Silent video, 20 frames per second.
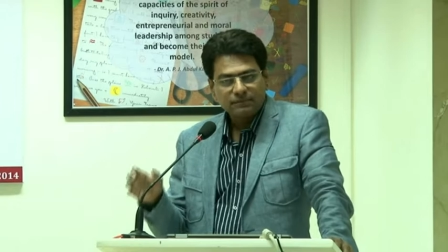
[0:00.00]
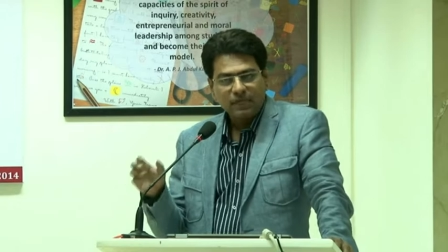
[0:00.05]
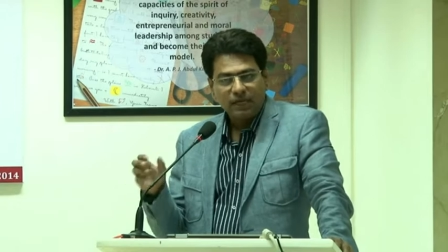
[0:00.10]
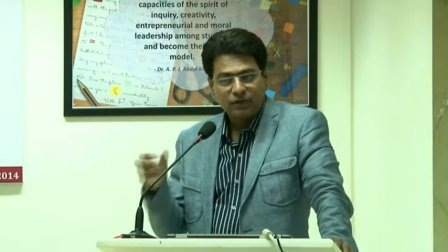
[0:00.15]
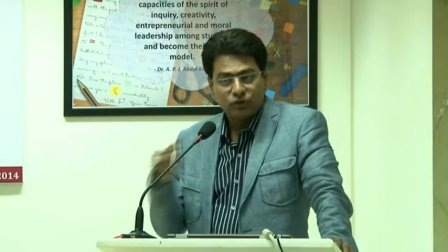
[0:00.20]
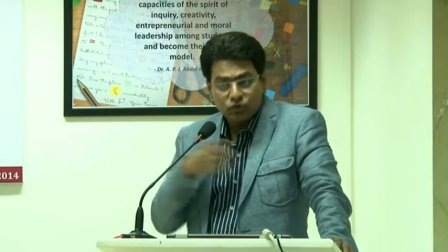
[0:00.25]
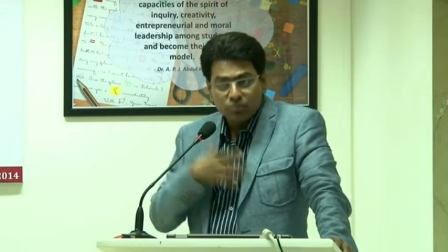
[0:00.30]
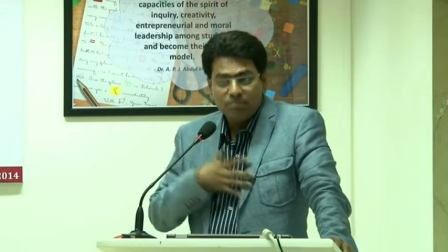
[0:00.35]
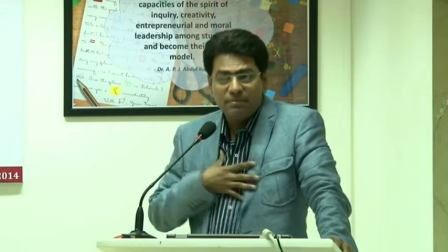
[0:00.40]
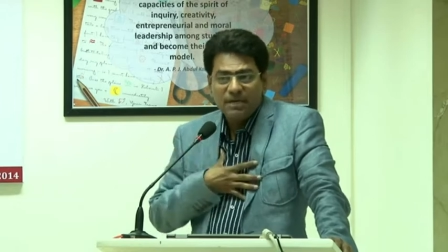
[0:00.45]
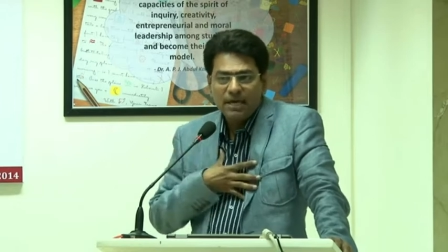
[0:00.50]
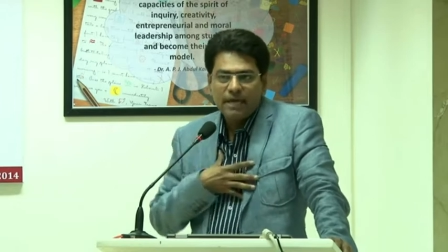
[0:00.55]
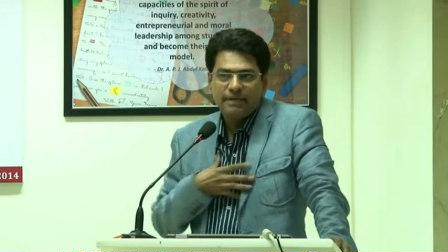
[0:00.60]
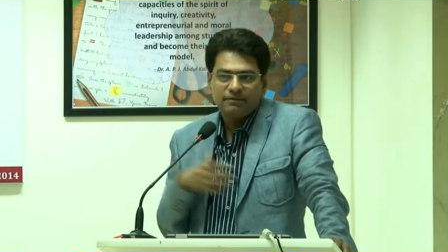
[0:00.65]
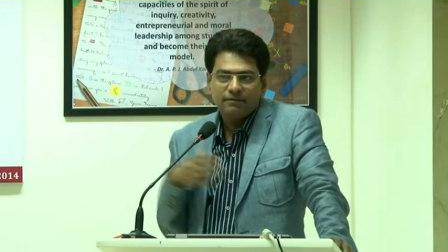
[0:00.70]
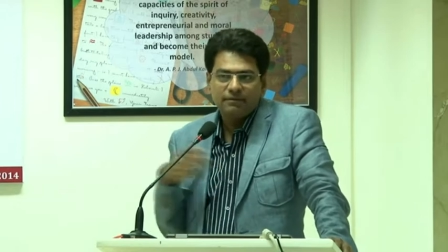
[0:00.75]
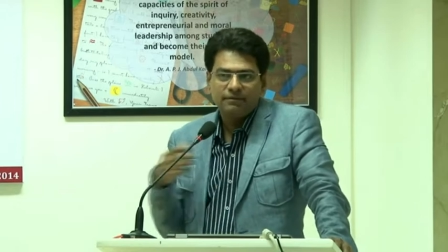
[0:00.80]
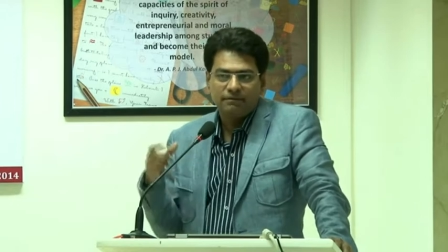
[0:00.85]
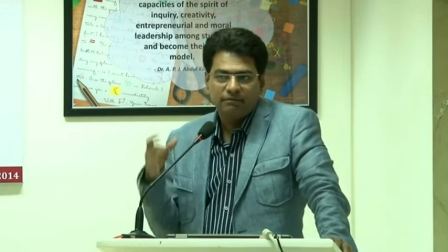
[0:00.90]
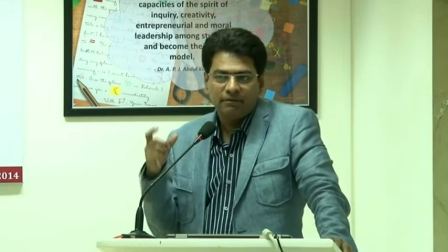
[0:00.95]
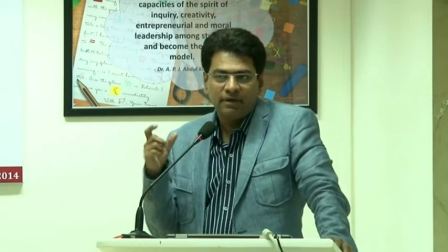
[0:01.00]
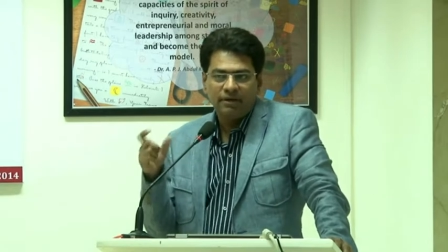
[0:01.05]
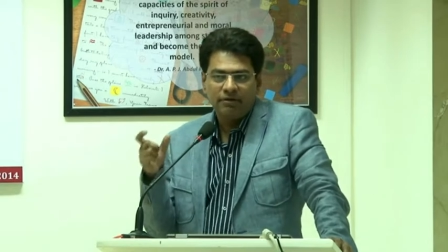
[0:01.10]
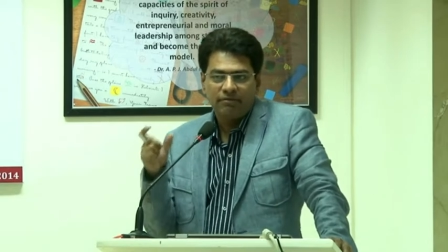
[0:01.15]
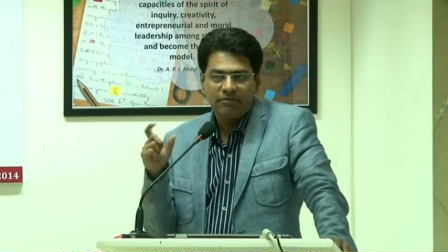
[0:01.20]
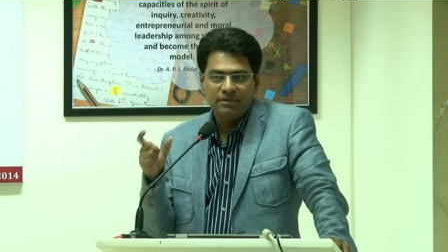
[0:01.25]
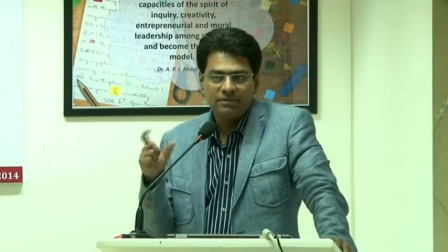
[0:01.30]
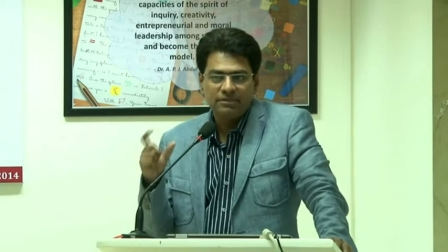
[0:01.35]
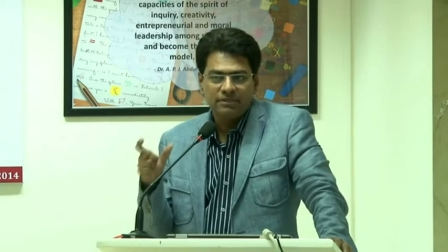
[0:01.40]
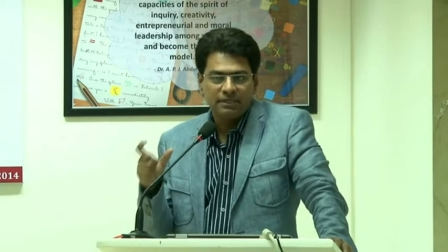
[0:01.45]
And to me, I think the one
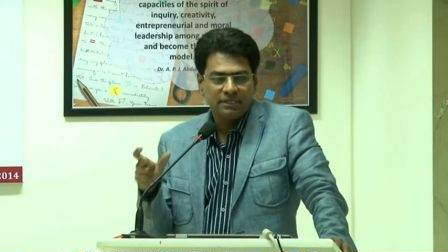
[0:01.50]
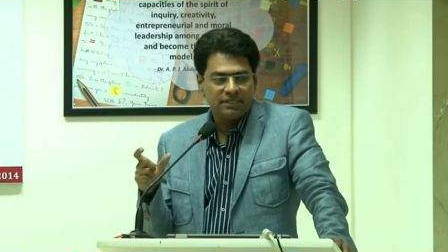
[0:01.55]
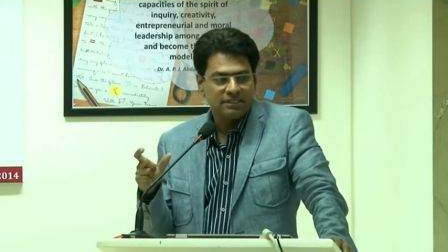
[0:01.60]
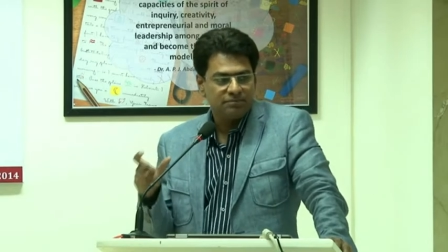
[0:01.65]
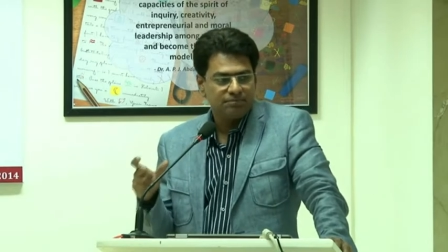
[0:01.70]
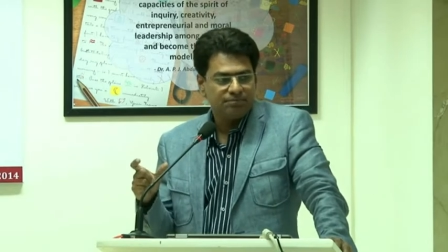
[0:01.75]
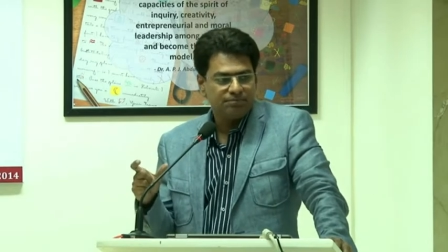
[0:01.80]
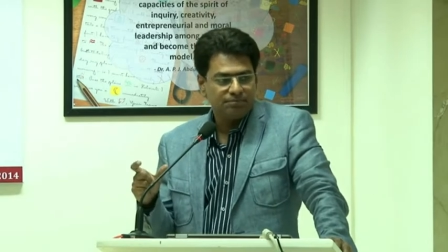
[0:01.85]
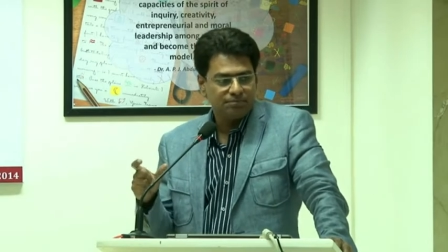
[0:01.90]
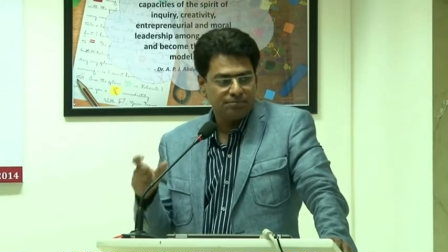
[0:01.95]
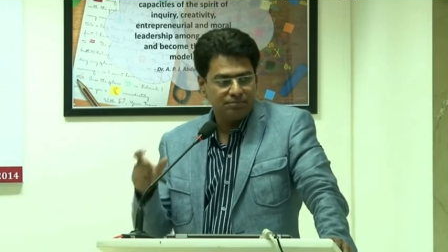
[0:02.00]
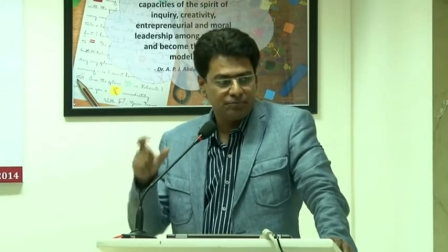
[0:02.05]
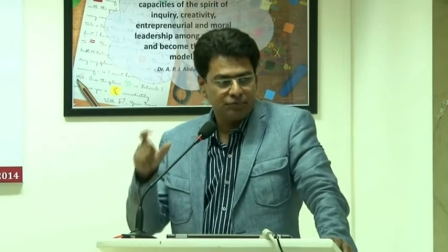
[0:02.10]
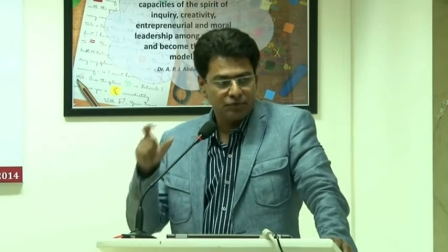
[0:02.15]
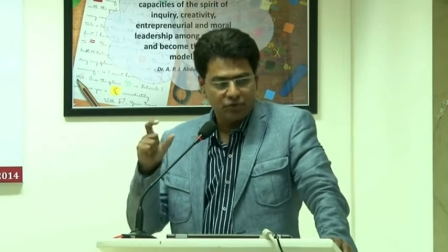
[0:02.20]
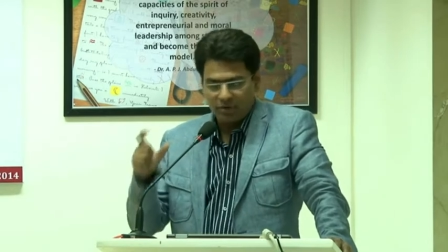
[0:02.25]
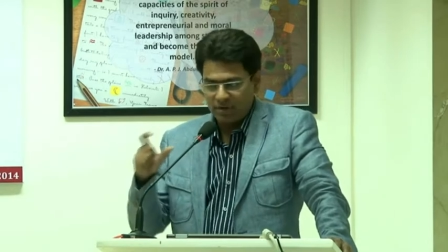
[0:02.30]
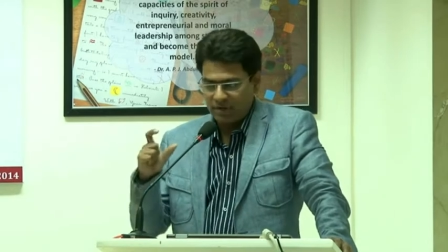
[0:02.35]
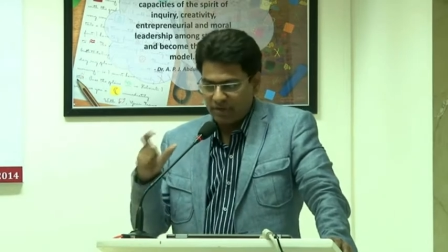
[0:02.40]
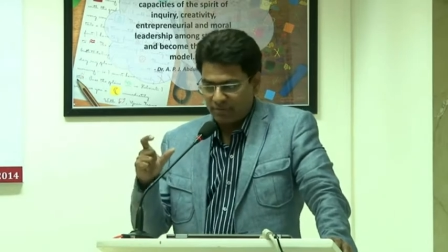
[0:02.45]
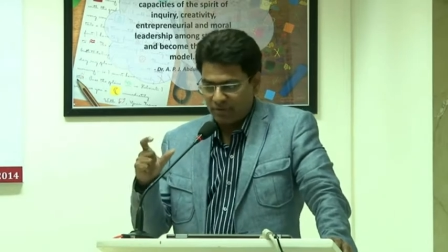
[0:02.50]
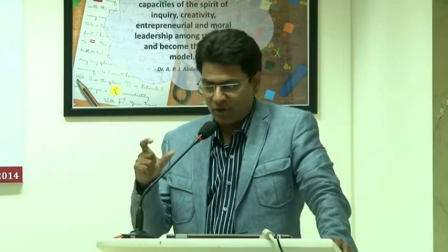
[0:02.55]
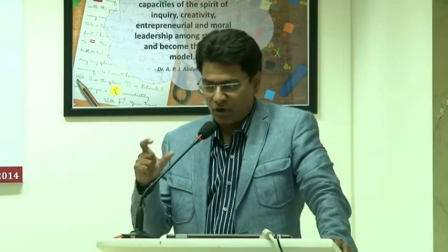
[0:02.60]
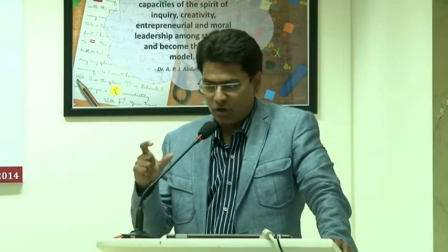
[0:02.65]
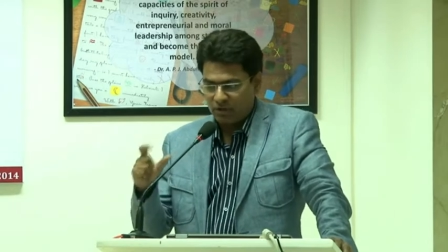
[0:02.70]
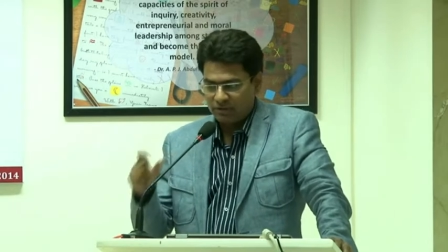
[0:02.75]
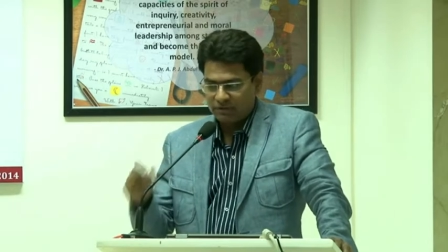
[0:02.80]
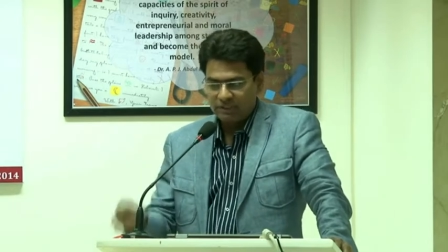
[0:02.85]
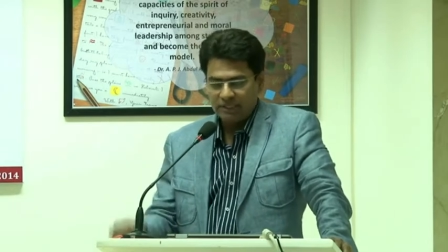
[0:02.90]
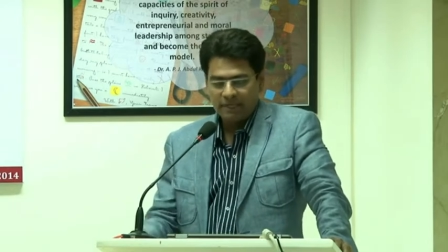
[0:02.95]
reason is purely
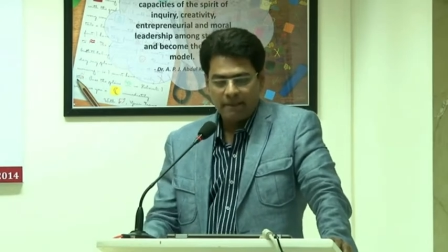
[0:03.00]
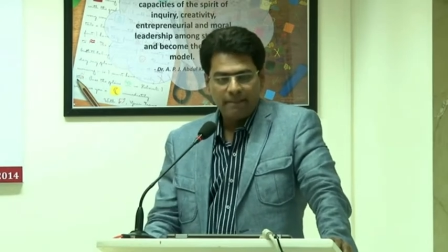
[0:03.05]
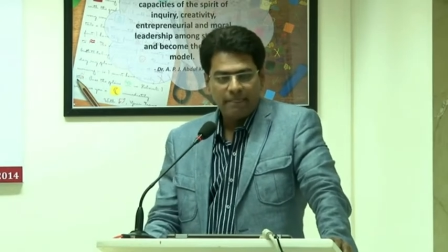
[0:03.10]
because